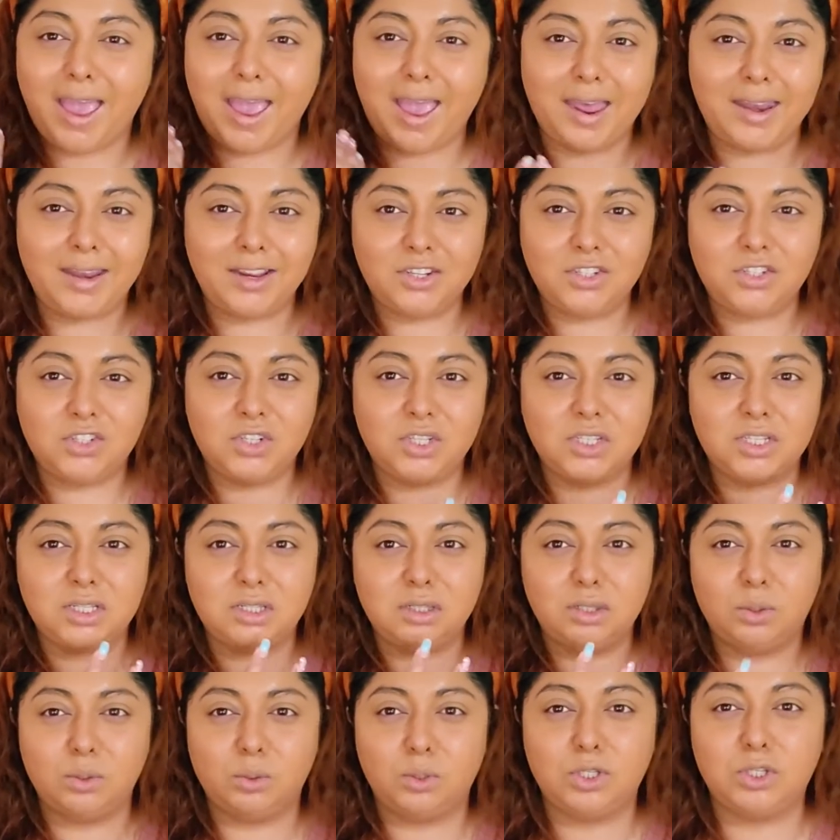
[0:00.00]
and it
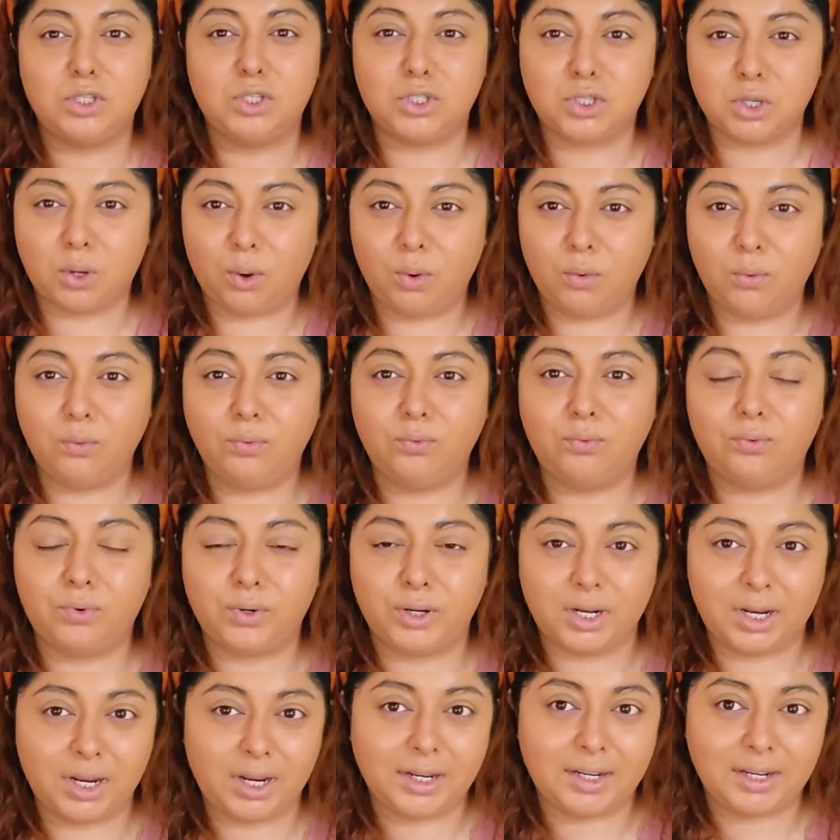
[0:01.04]
just looks so
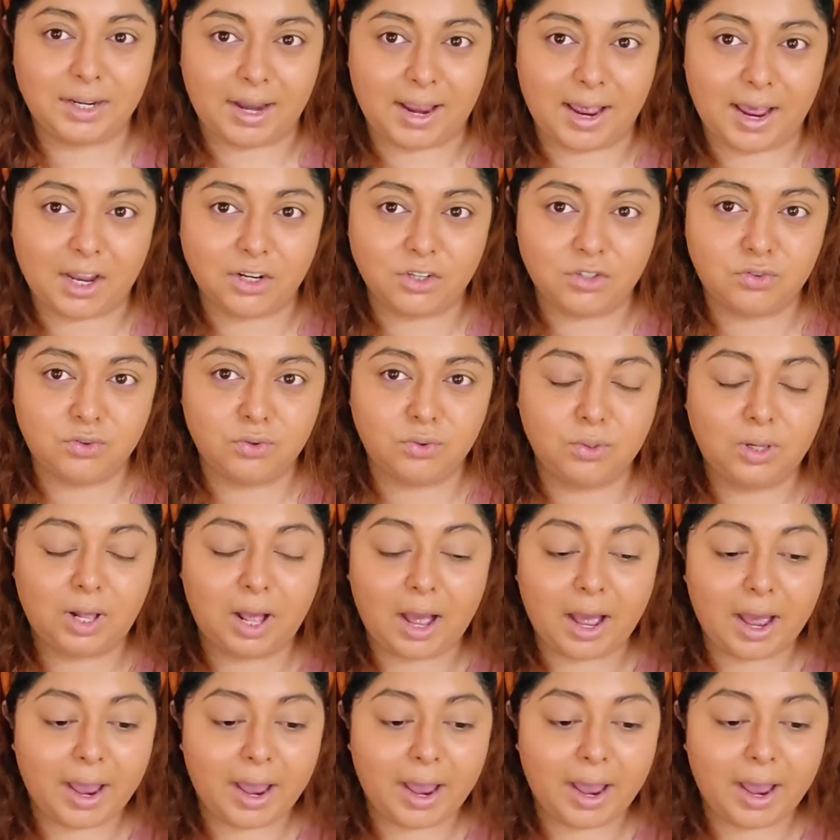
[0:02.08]
freaking natural.